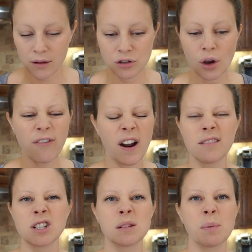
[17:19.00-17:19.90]
so far
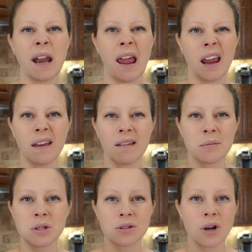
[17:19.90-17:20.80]
I've just been hanging
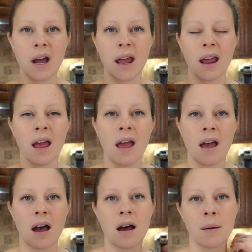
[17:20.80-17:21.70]
them to dry.
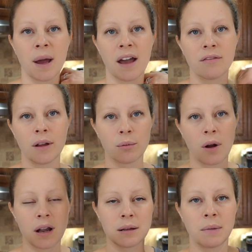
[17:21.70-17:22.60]
I have a
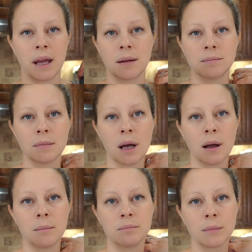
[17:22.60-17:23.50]
rod in my
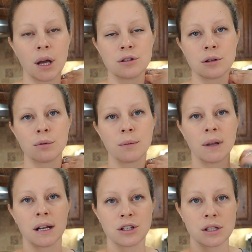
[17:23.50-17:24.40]
laundry room
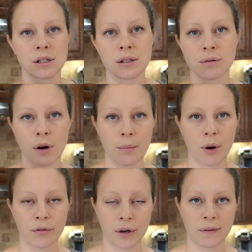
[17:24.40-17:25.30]
that I just throw them
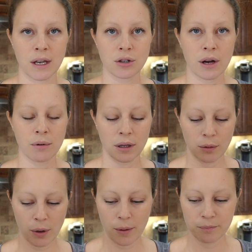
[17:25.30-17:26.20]
over and they dry really
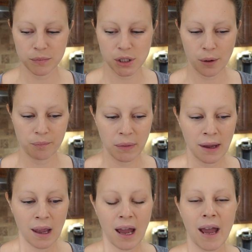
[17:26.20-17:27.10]
well. So
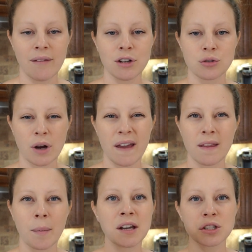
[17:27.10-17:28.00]
I haven't dried
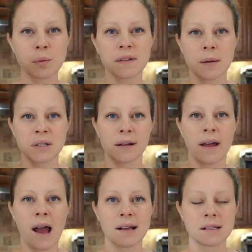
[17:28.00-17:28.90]
them. I just want them to
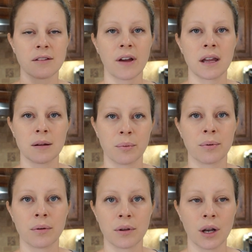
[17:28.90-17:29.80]
last if I end up,
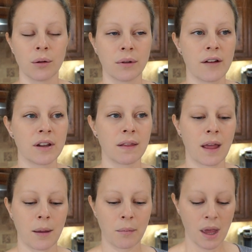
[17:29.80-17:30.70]
you know, loving
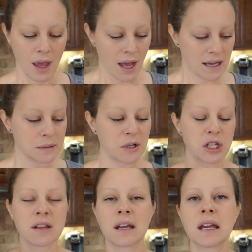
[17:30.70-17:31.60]
them,
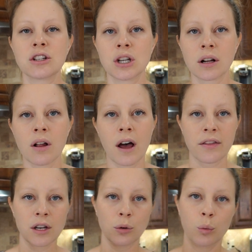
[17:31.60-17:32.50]
especially the kitchen
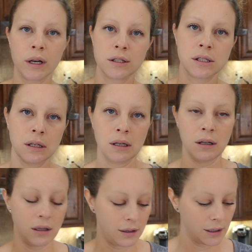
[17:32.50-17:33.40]
cloth. I don't want
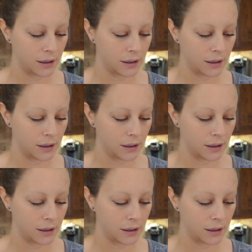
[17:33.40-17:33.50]
to